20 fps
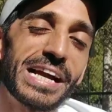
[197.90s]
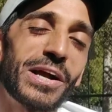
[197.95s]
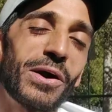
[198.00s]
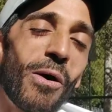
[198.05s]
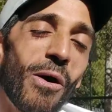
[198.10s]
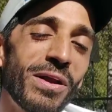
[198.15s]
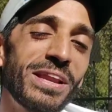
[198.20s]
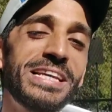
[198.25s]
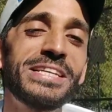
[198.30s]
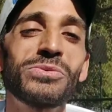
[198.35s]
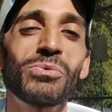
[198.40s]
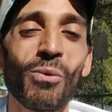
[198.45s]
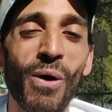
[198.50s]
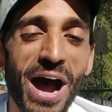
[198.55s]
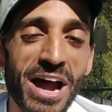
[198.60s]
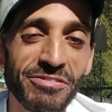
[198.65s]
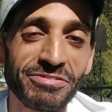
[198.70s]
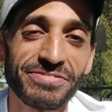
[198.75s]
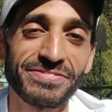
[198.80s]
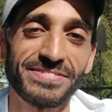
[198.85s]
called his
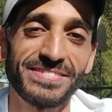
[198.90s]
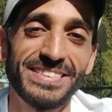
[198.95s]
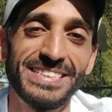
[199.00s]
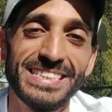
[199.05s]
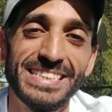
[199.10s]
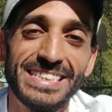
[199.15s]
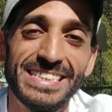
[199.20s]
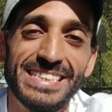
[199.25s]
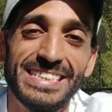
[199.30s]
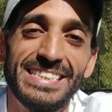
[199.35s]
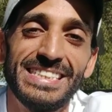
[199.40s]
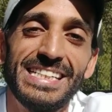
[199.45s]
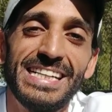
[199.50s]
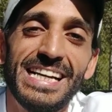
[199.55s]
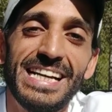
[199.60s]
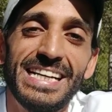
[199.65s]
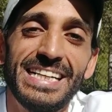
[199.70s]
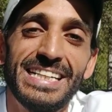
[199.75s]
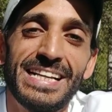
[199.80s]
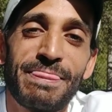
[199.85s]
wife
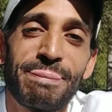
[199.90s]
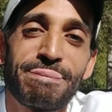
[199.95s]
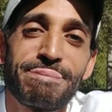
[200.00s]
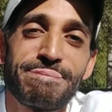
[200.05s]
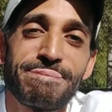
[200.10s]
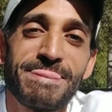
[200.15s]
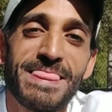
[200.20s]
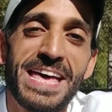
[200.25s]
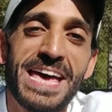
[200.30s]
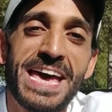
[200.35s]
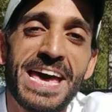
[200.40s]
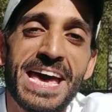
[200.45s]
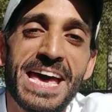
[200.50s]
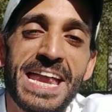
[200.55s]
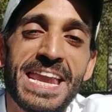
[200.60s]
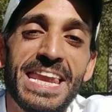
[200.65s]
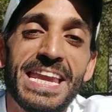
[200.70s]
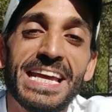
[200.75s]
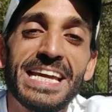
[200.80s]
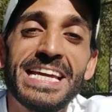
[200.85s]

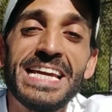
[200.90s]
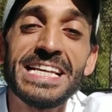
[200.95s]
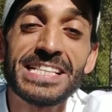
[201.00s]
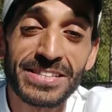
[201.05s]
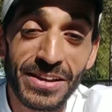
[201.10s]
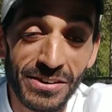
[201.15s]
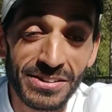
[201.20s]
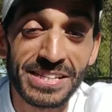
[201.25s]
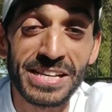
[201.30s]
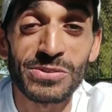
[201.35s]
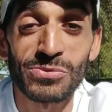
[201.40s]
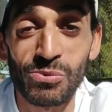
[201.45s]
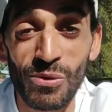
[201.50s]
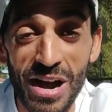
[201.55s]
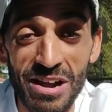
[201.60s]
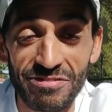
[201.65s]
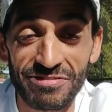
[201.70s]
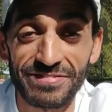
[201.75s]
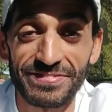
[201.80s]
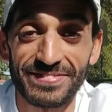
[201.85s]
and he tells his
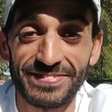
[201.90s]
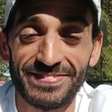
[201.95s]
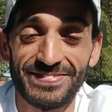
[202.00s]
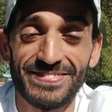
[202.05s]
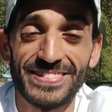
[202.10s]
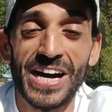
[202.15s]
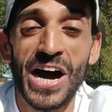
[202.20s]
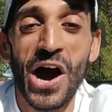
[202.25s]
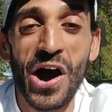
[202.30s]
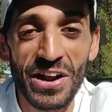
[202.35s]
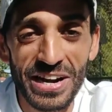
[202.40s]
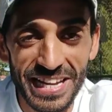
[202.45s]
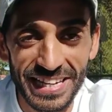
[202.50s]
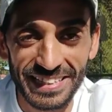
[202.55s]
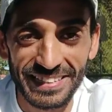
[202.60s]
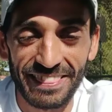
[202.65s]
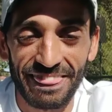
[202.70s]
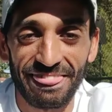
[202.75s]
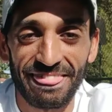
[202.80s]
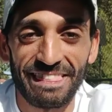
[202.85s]
wife, honey,
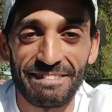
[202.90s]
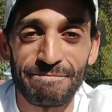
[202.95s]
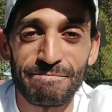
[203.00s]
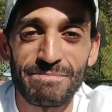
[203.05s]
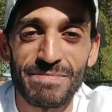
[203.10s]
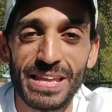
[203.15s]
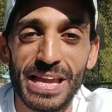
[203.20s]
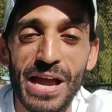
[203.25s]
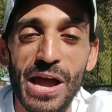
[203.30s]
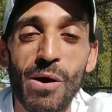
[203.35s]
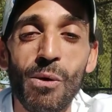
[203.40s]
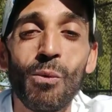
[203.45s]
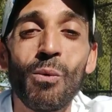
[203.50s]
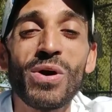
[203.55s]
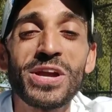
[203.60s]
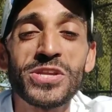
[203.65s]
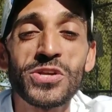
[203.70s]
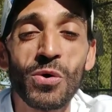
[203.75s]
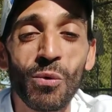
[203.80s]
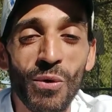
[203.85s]

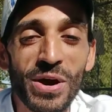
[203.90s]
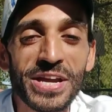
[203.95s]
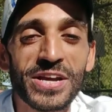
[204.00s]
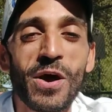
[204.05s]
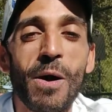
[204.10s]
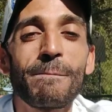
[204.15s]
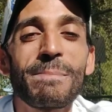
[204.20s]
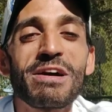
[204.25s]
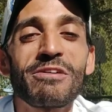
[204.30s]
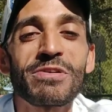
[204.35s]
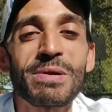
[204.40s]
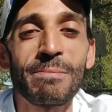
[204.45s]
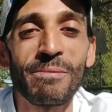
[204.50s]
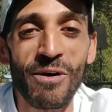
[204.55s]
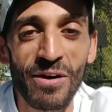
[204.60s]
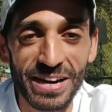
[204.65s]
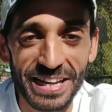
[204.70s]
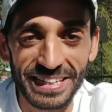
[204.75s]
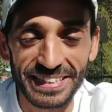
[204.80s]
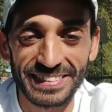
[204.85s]
when you wake up every
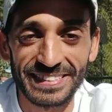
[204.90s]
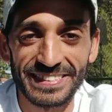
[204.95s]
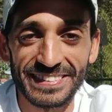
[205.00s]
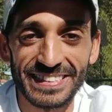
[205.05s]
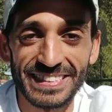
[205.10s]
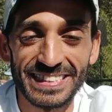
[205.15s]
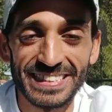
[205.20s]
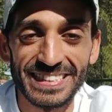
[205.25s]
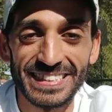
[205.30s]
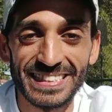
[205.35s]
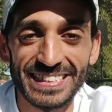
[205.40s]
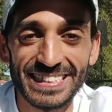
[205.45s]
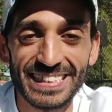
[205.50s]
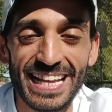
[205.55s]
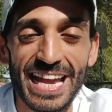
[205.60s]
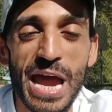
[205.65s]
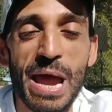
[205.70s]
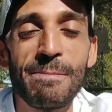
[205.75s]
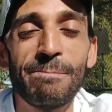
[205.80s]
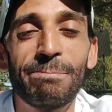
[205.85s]
morning
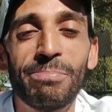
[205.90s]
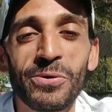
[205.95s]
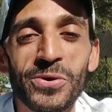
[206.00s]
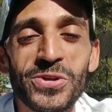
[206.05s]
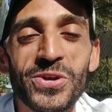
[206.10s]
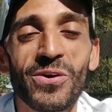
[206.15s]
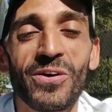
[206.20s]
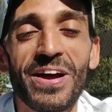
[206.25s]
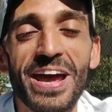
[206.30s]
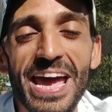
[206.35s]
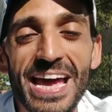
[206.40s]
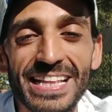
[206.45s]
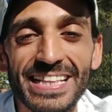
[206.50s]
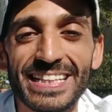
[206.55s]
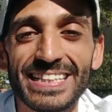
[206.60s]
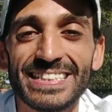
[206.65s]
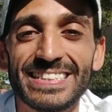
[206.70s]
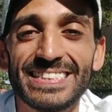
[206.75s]
and put your head